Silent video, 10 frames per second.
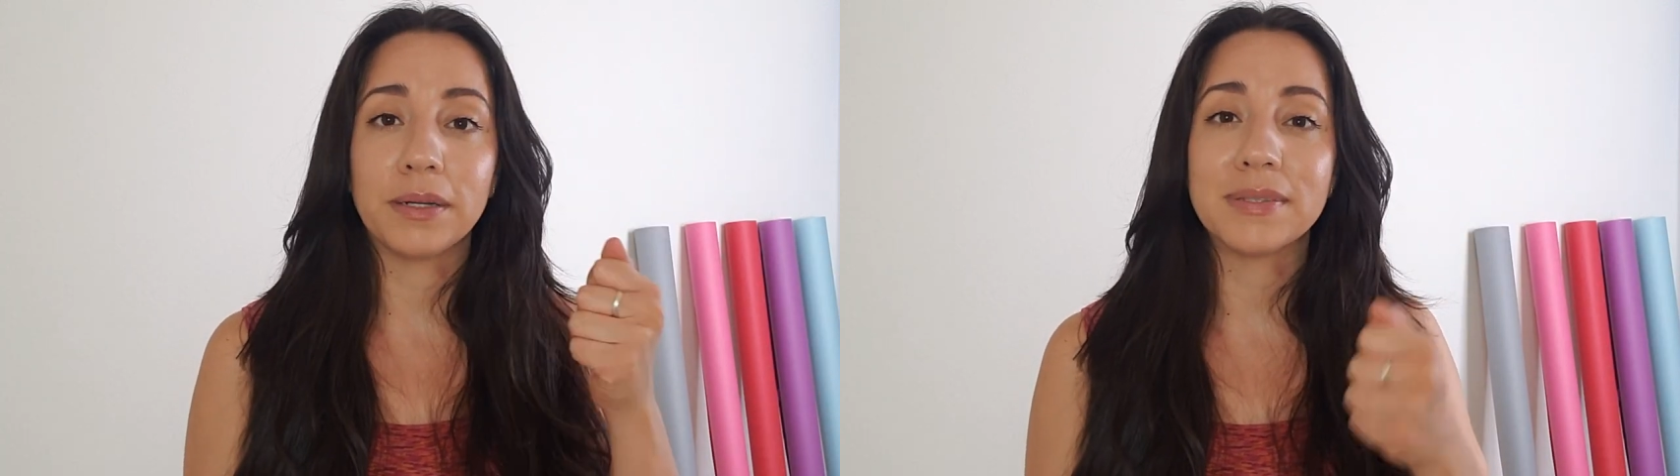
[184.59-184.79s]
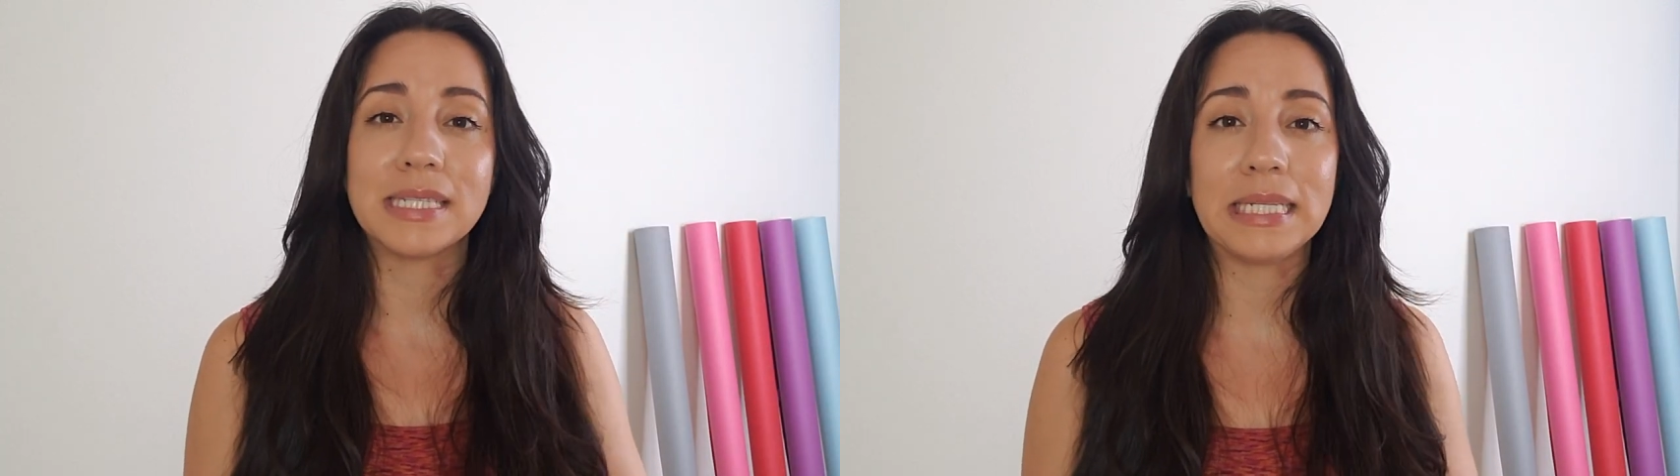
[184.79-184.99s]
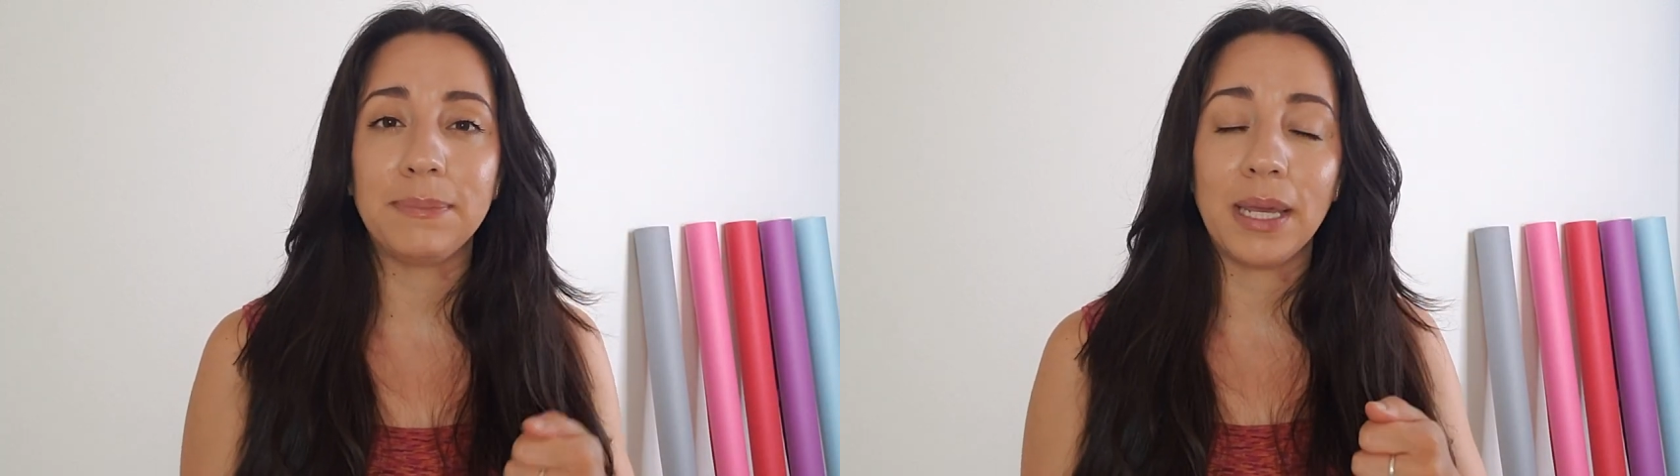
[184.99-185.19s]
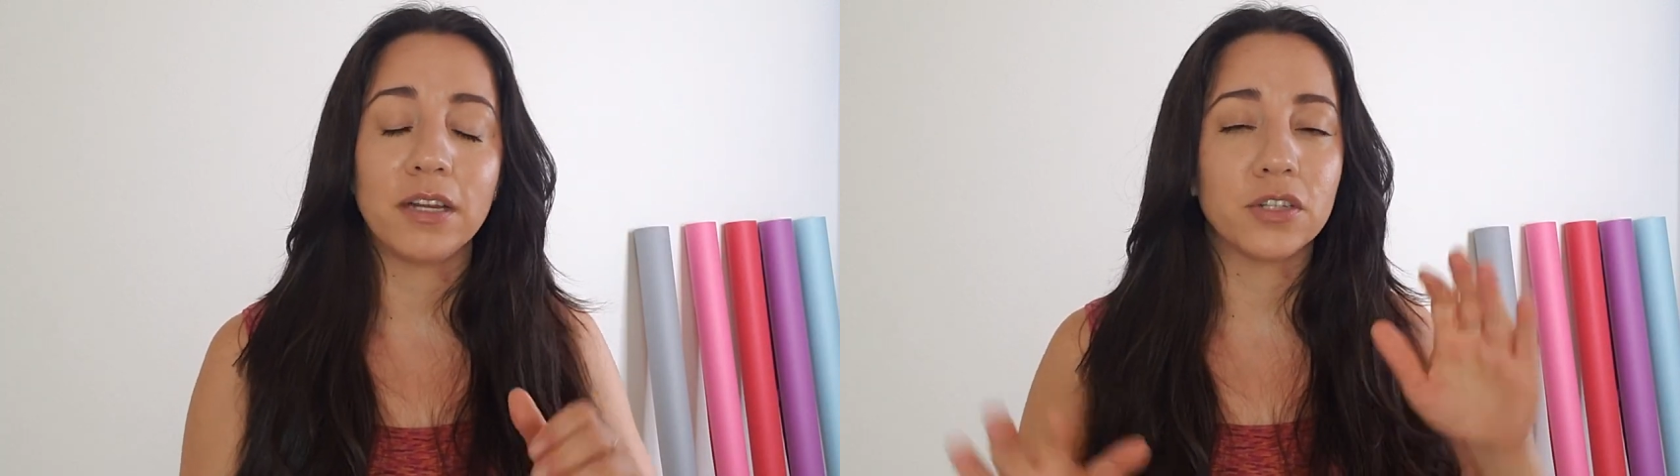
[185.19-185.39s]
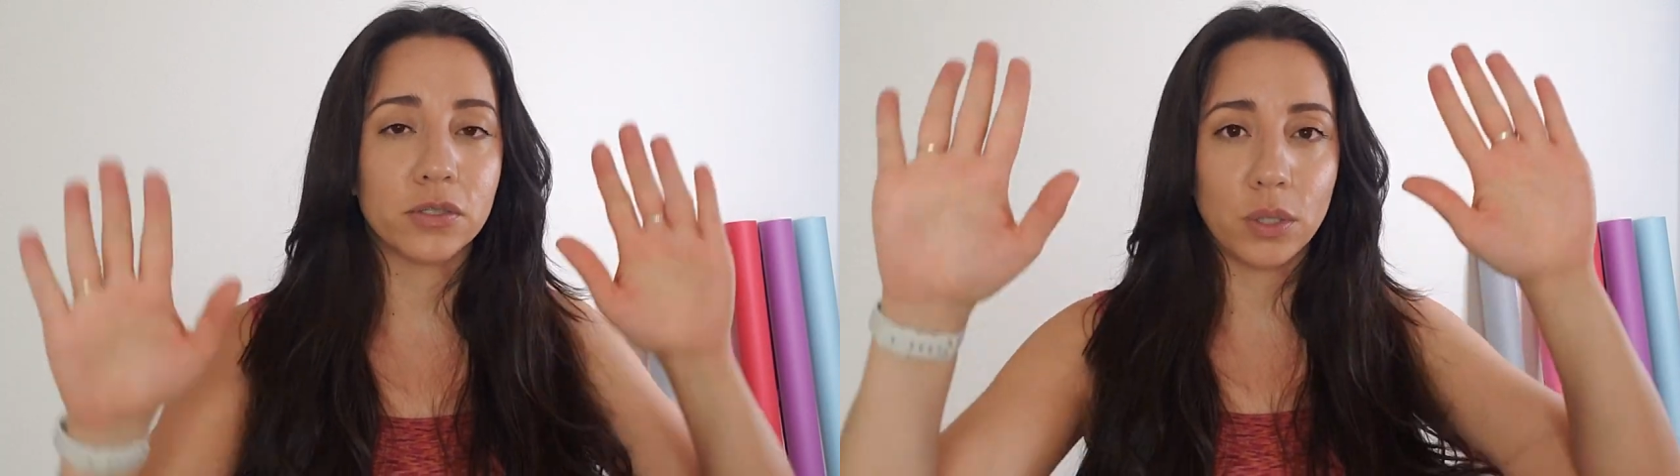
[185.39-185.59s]
steaming
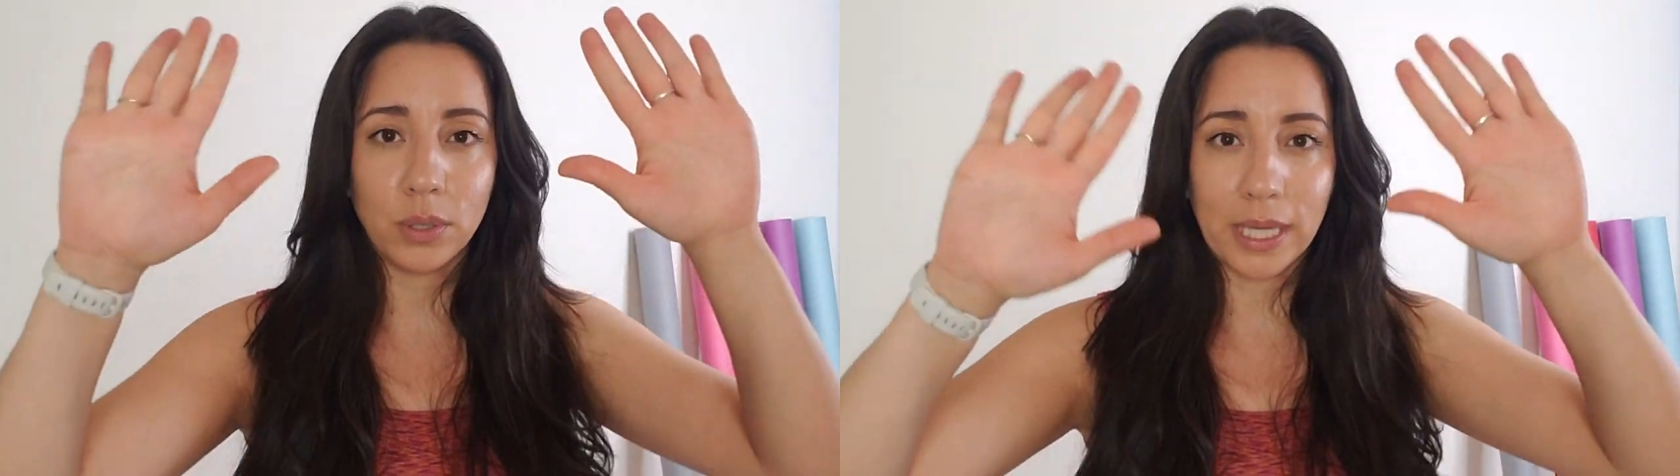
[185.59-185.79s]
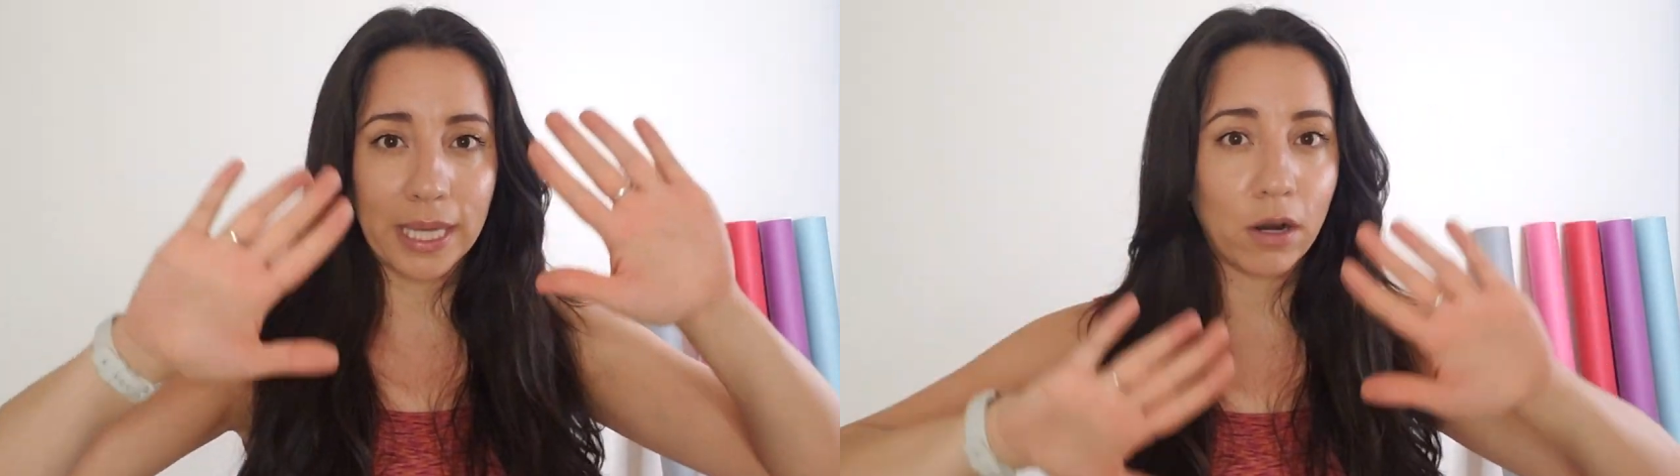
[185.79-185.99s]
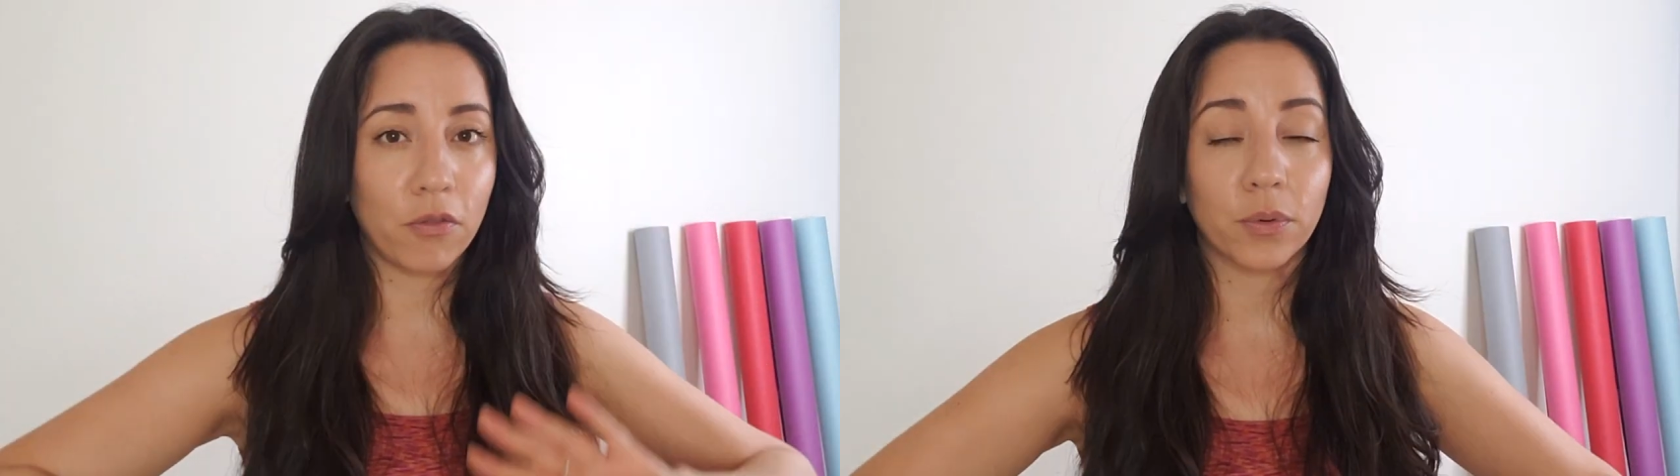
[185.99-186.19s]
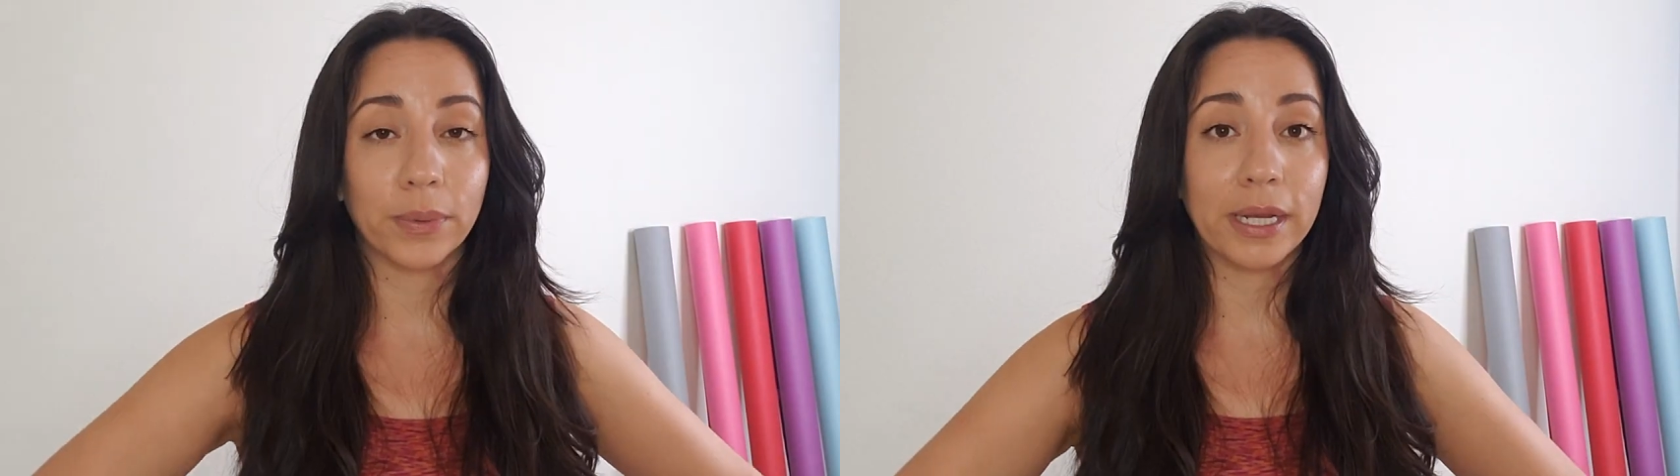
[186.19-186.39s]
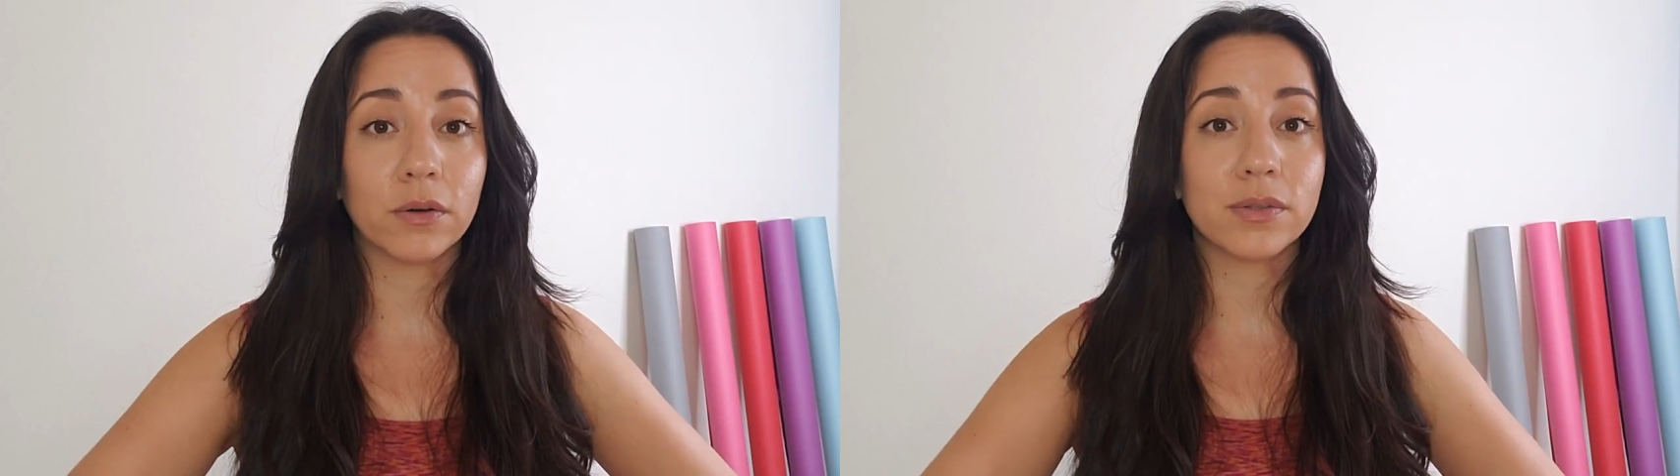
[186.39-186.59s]
just so you can get all the
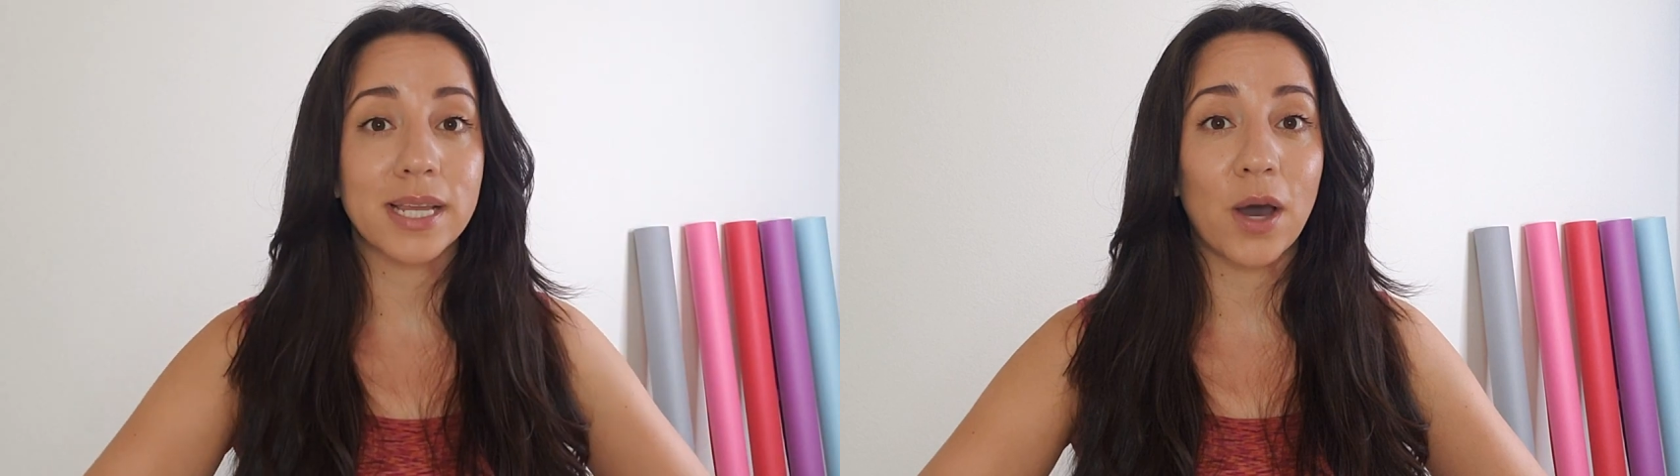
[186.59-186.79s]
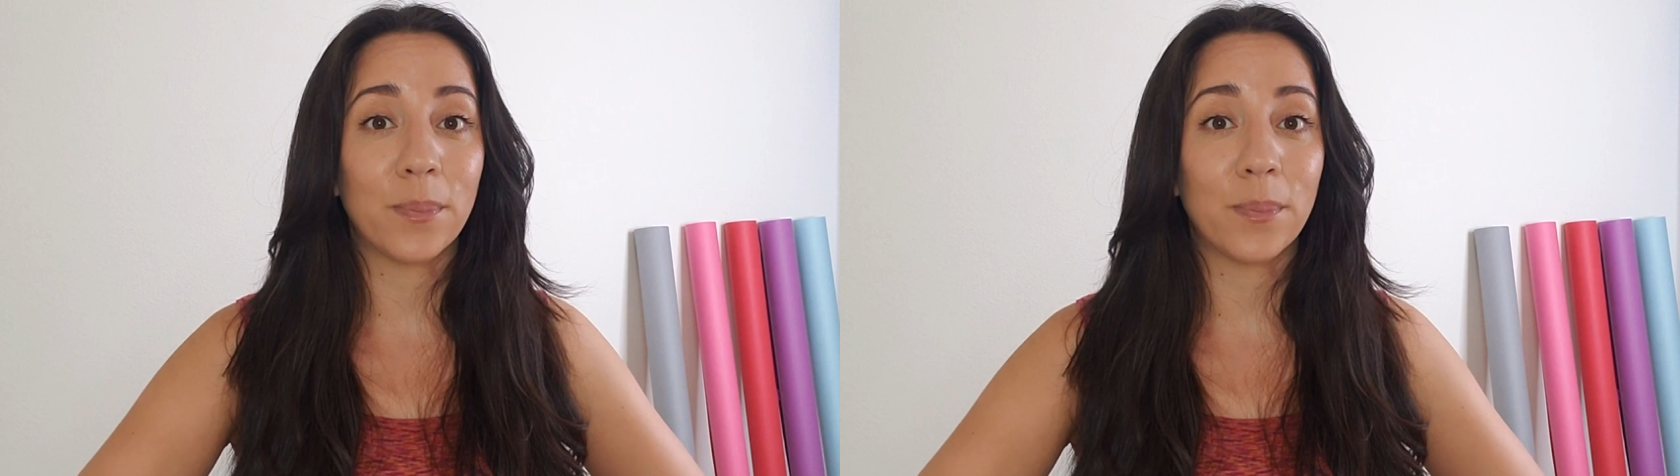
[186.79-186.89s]
wrinkles out,